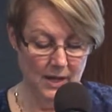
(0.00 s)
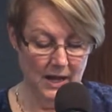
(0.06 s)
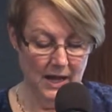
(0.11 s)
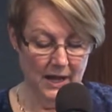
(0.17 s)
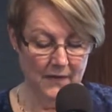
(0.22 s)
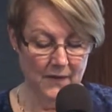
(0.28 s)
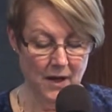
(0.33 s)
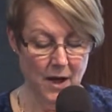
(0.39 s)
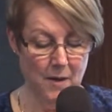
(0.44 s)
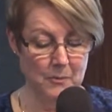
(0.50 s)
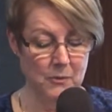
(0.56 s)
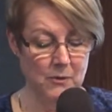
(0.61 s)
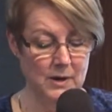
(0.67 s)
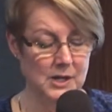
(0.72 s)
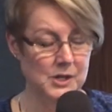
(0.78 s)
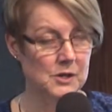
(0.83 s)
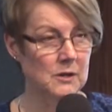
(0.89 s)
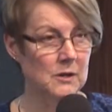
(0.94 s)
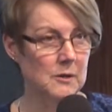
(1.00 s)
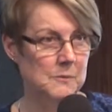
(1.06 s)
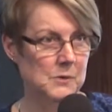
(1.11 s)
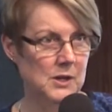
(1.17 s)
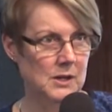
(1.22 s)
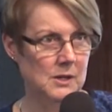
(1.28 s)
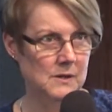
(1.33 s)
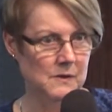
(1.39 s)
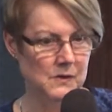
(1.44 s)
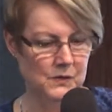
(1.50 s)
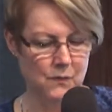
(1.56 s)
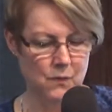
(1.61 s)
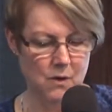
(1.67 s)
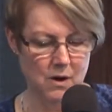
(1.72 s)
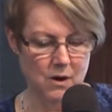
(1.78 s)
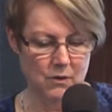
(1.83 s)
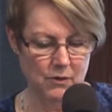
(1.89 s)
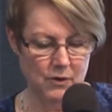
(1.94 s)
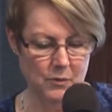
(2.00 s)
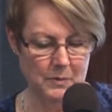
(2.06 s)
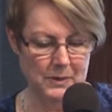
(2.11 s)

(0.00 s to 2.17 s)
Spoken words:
And the operational objectives for our group